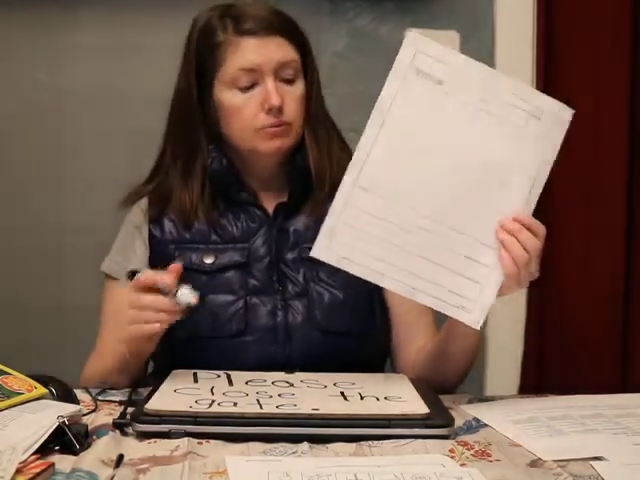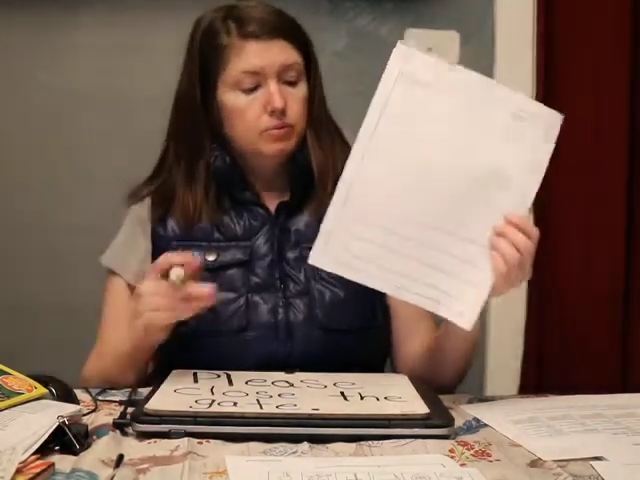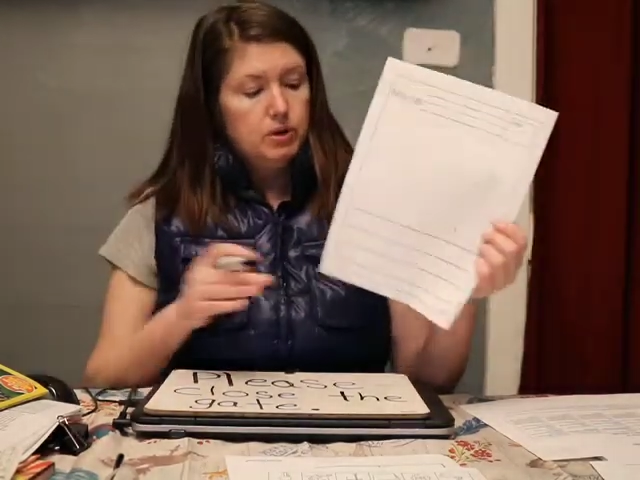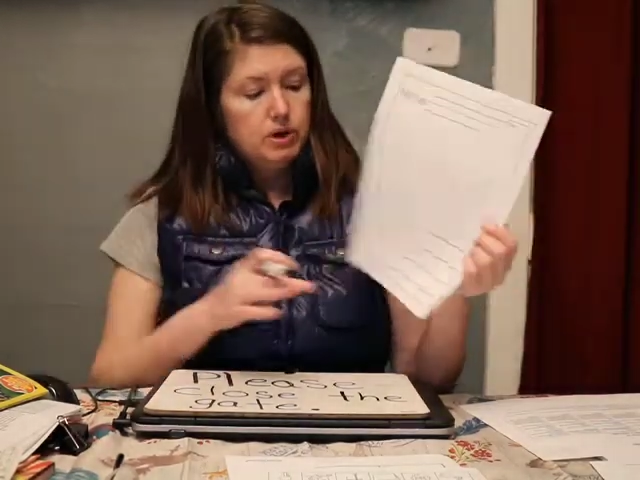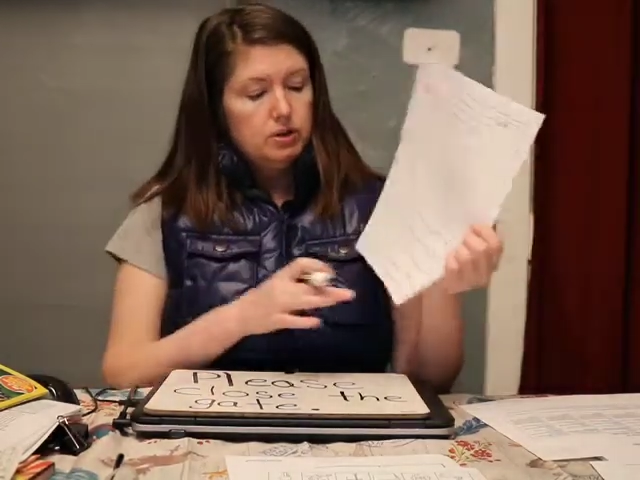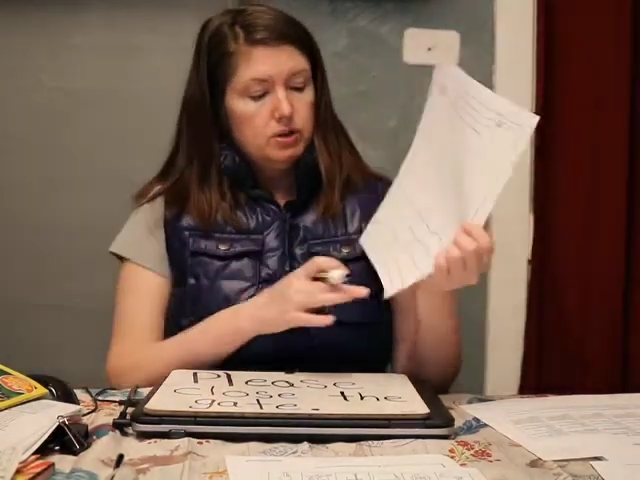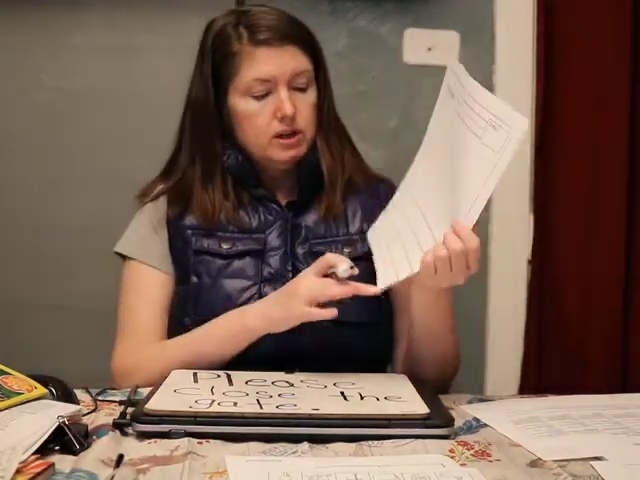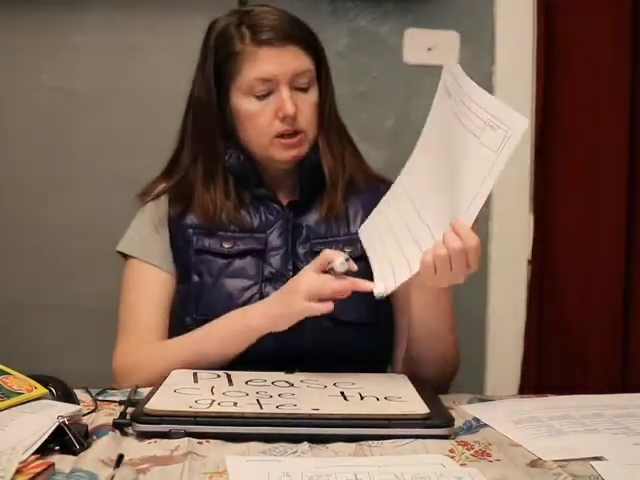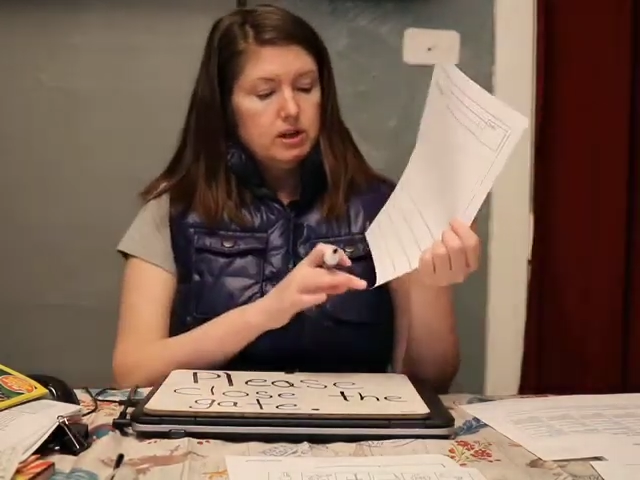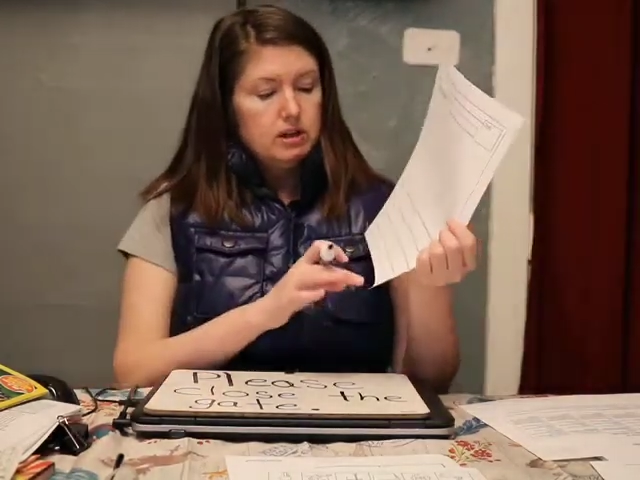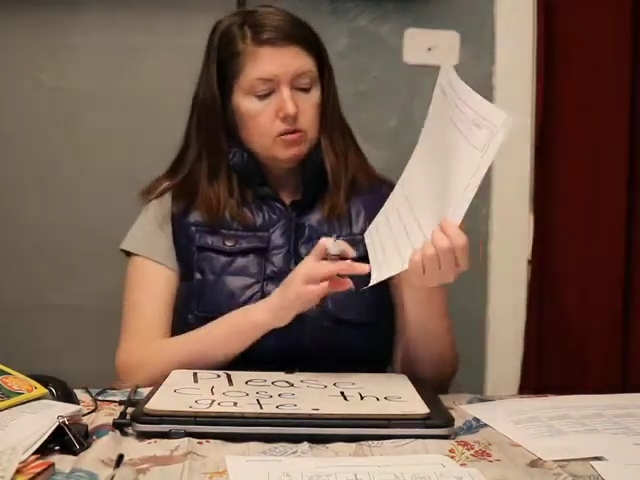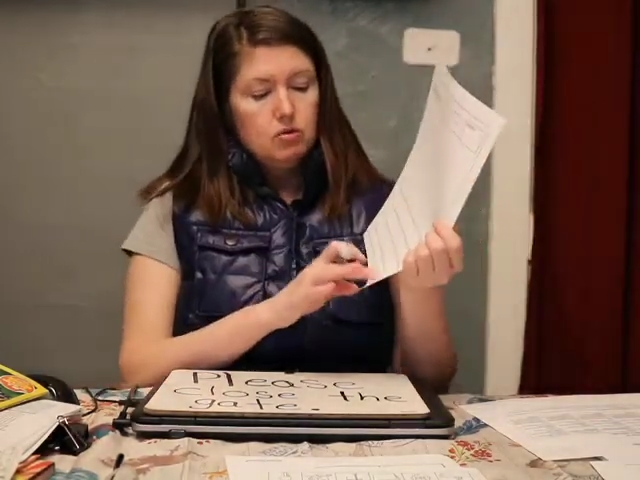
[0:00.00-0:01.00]

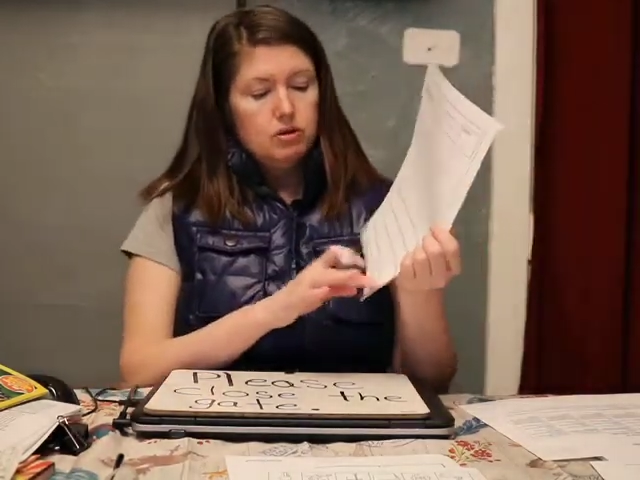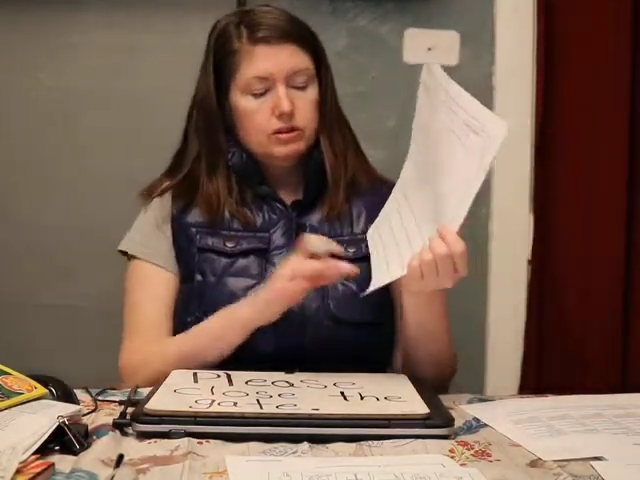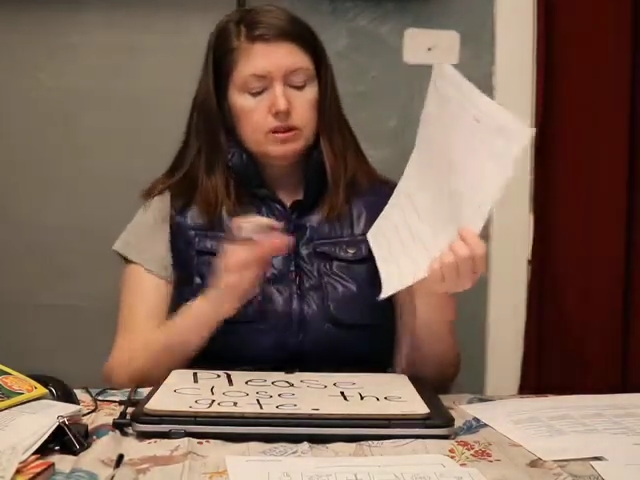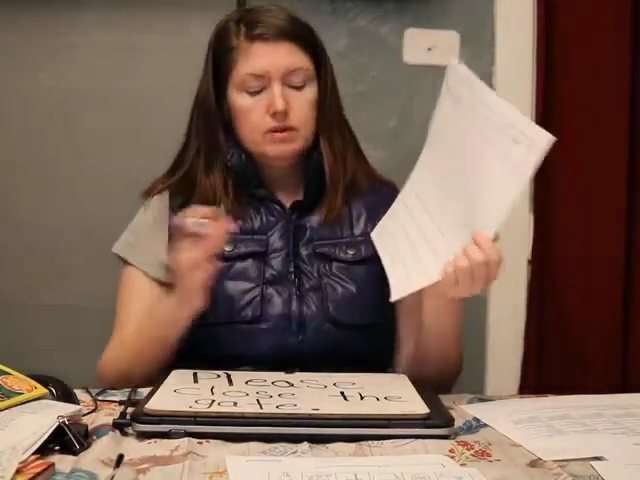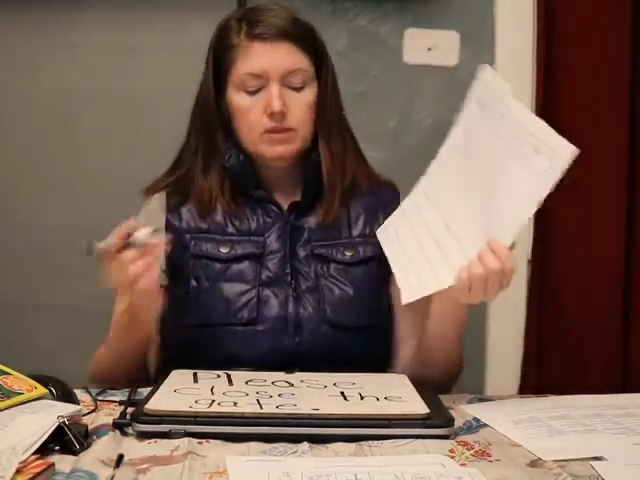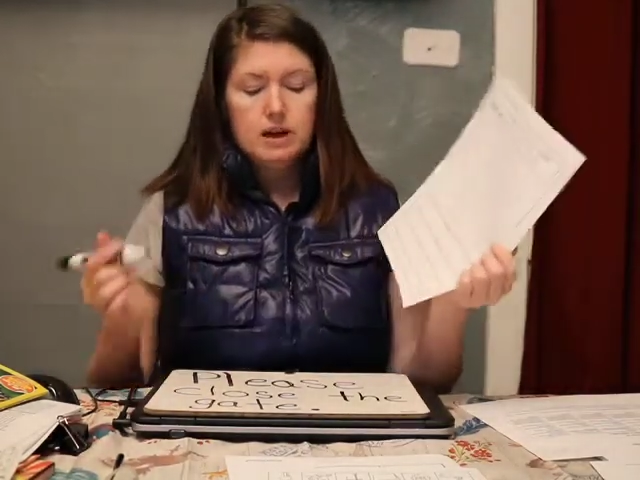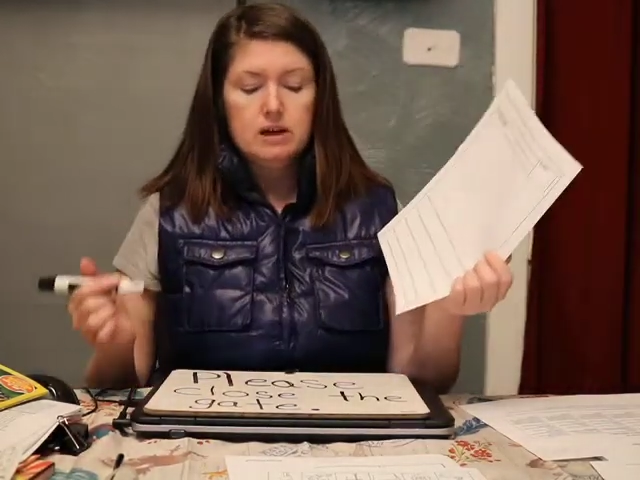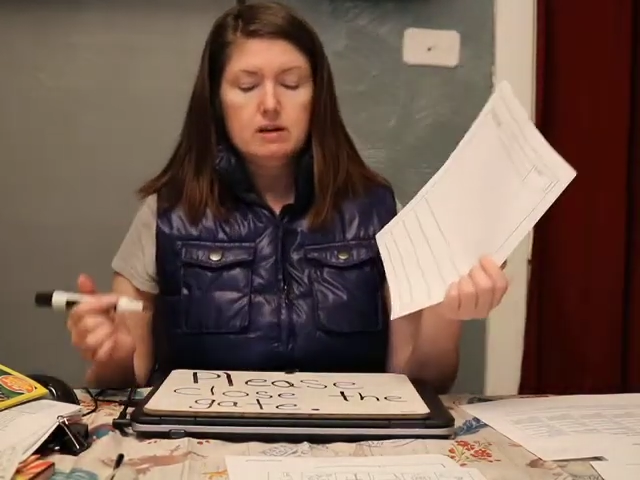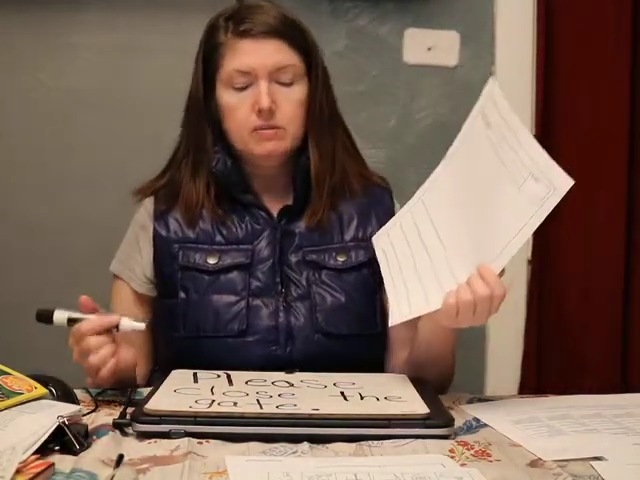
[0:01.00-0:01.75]
period, or some kind